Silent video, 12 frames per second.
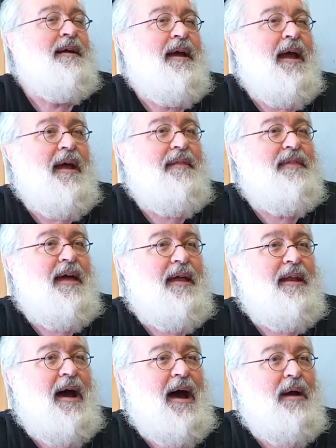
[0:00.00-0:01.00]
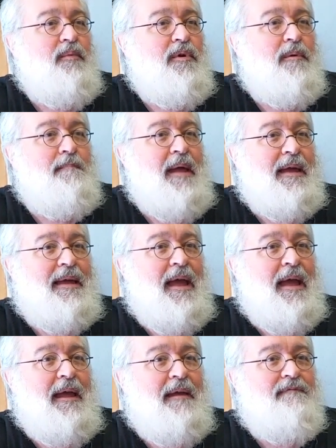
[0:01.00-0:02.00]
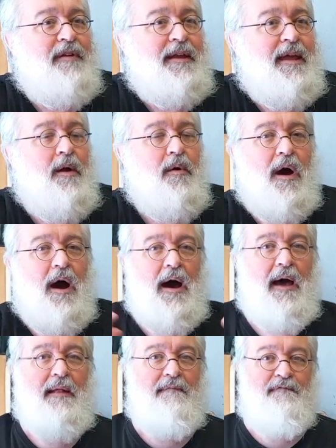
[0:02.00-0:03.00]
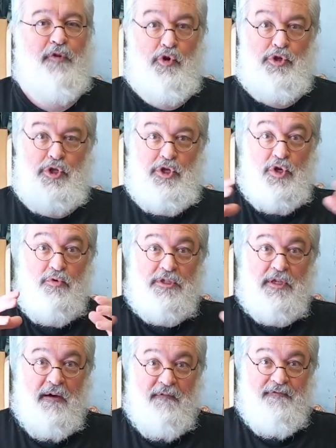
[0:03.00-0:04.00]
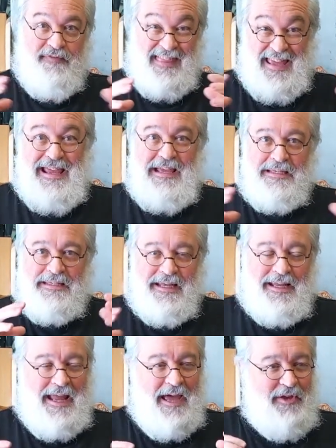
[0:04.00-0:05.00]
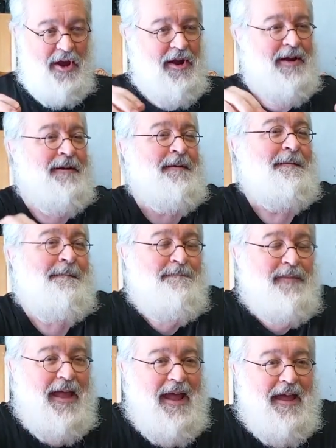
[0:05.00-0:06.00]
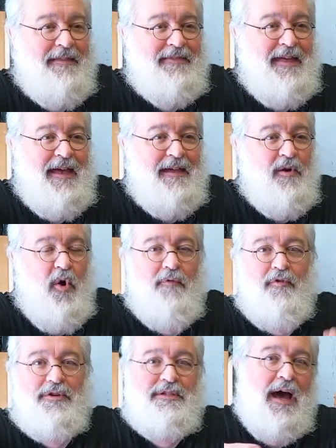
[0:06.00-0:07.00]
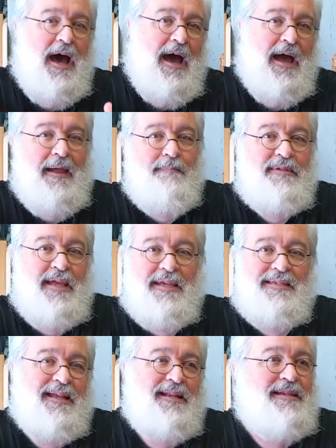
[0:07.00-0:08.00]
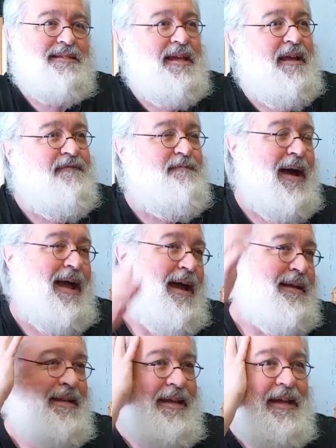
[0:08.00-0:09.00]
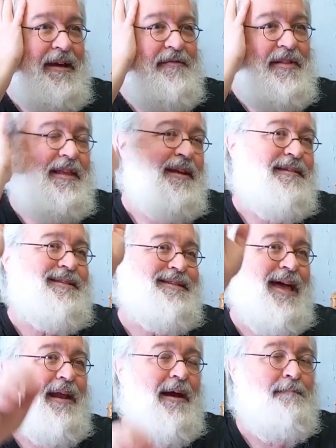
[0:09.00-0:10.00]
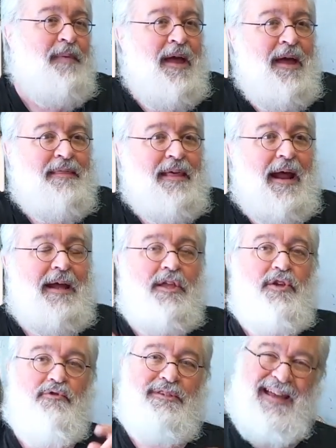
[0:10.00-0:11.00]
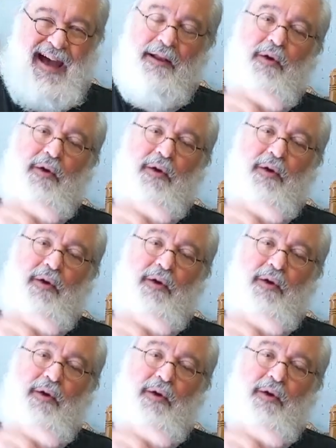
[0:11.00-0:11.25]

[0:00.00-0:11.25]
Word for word: And then I will make a video on first use of these together. And then over time, testing to see if my idea of a little setup that I can use not